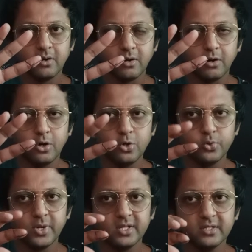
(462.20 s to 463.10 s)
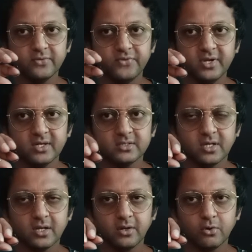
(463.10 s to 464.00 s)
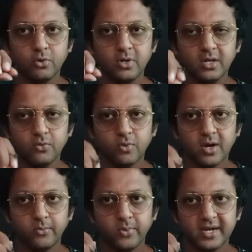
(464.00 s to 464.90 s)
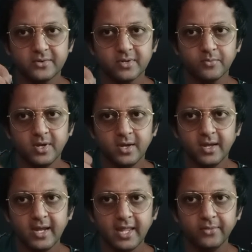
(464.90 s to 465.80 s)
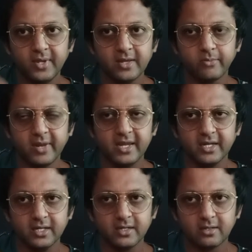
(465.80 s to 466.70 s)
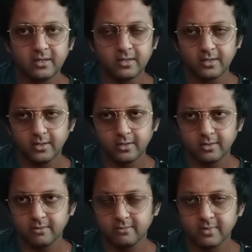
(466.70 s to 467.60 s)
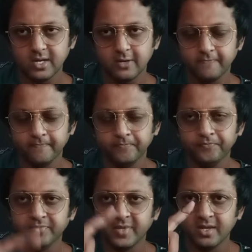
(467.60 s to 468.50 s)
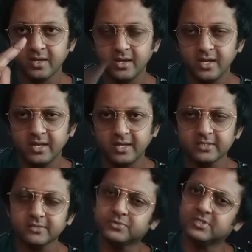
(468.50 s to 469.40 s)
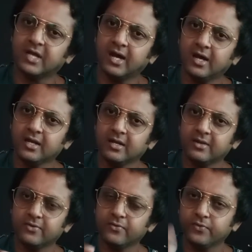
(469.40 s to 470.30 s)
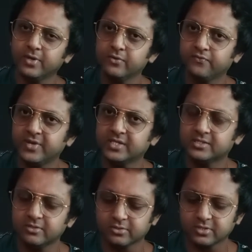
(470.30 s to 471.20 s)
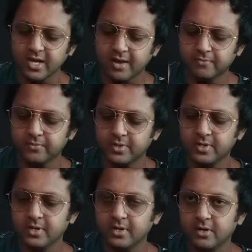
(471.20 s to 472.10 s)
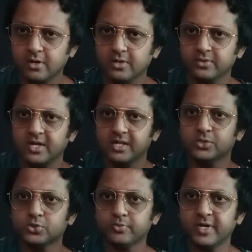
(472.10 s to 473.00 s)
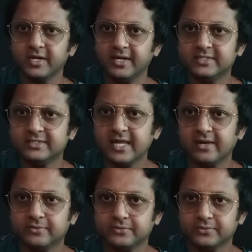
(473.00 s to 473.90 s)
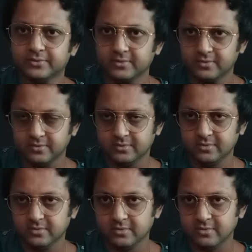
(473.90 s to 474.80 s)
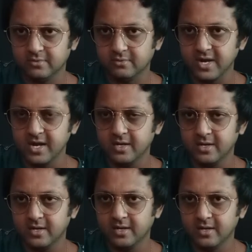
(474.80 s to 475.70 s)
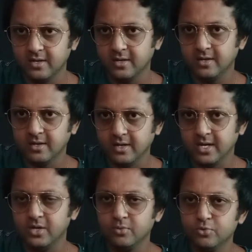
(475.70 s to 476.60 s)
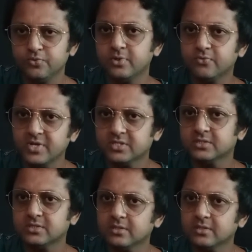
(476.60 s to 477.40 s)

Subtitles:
All together the fingers are holding one plectrum and they are playing it, right? In case of sitar, when you fix your thumb on the instrument itself, right, can you move your wrist?